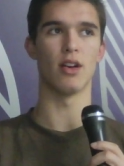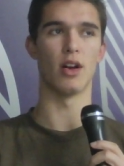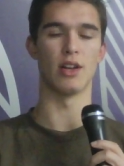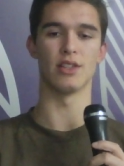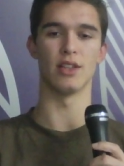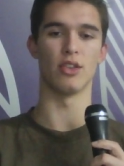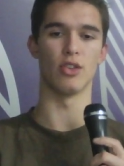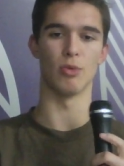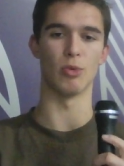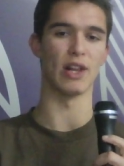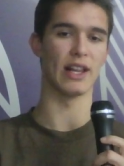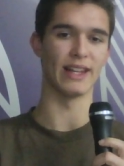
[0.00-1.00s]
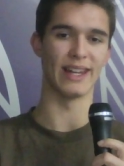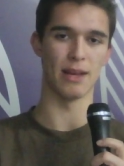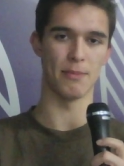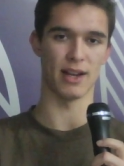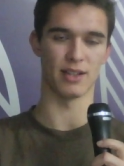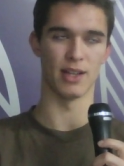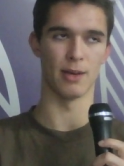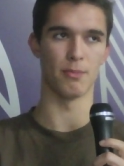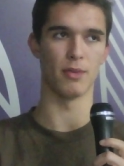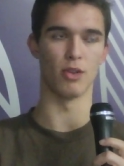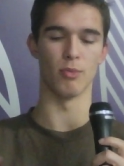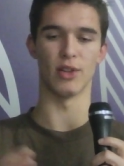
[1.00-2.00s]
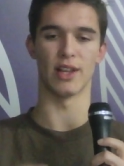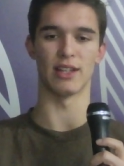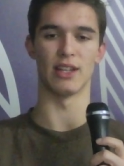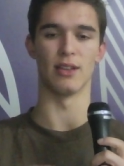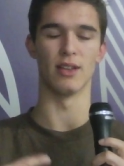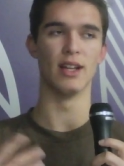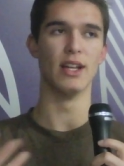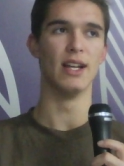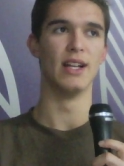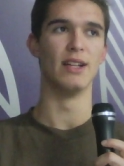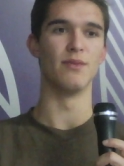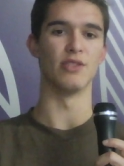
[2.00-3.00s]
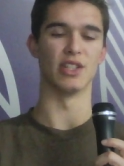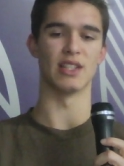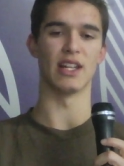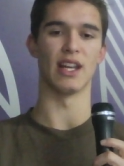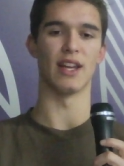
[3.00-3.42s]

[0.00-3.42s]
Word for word: honestly, you're more likely to get backed up. You're more likely to just